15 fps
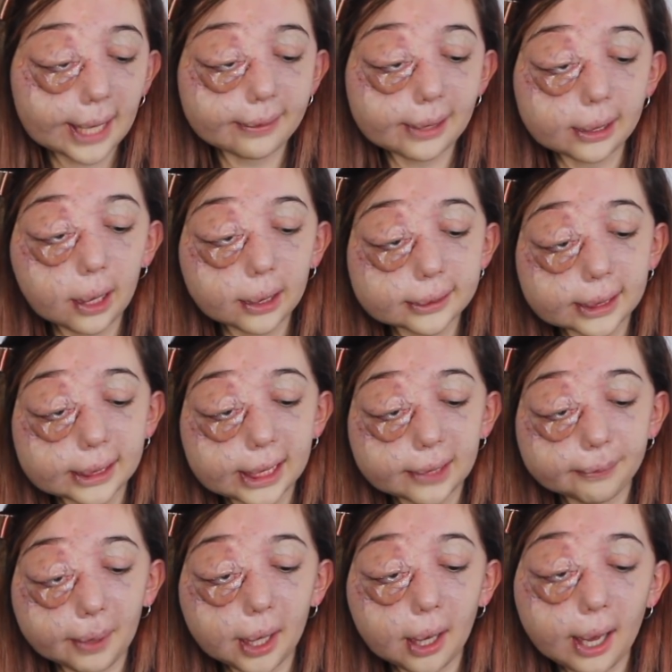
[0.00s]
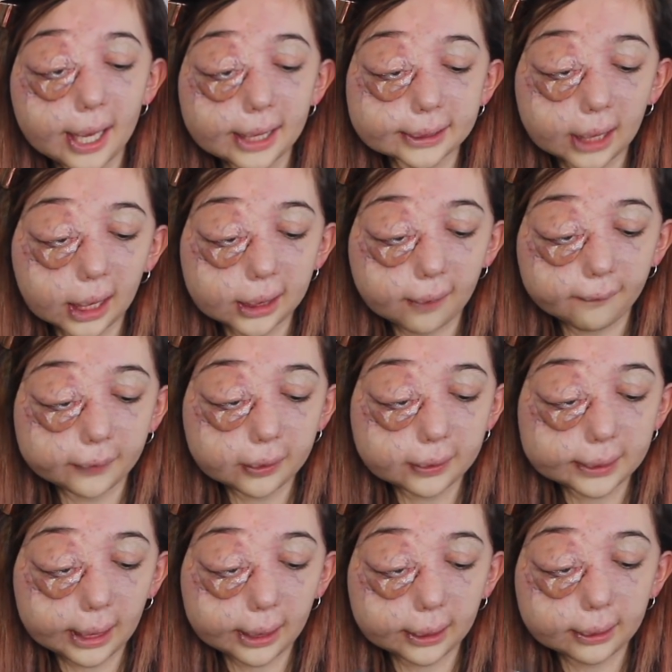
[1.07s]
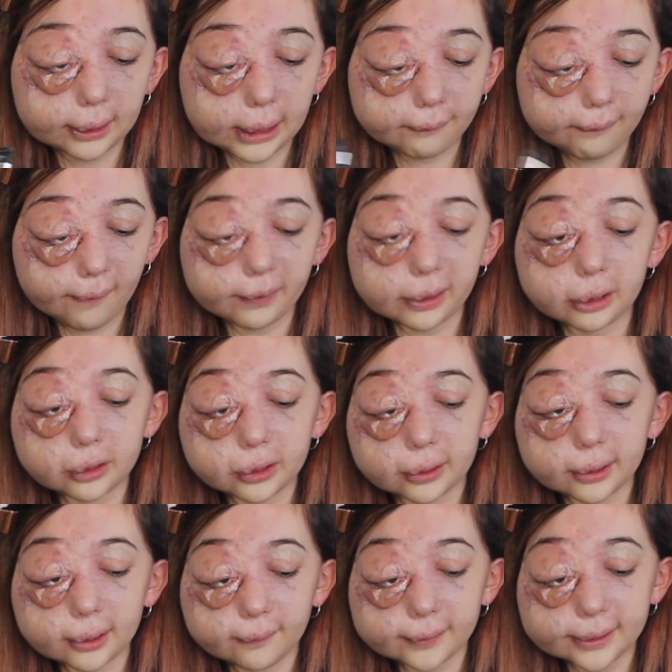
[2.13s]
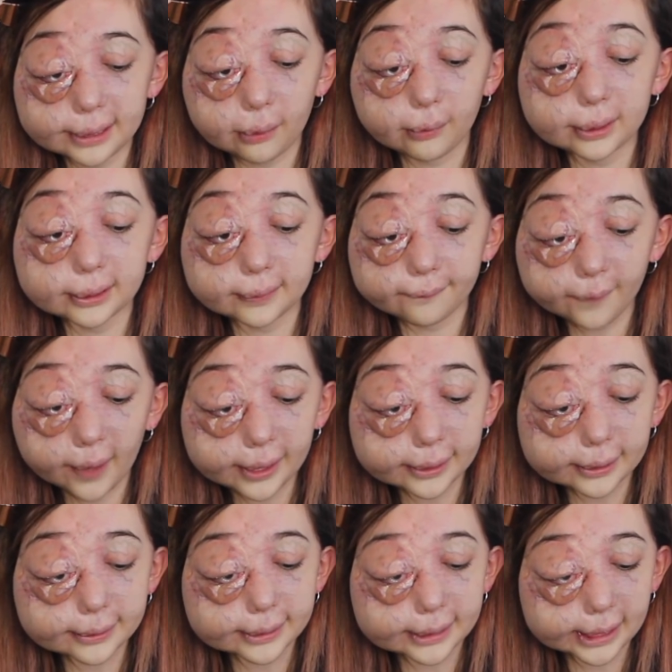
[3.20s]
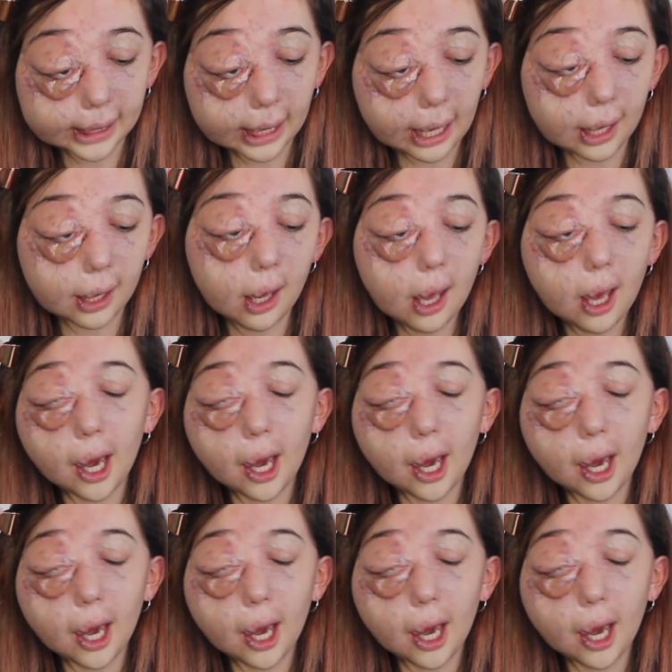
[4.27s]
And then underneath my eyes, I love using the Revolution Conceal and Define Concealer.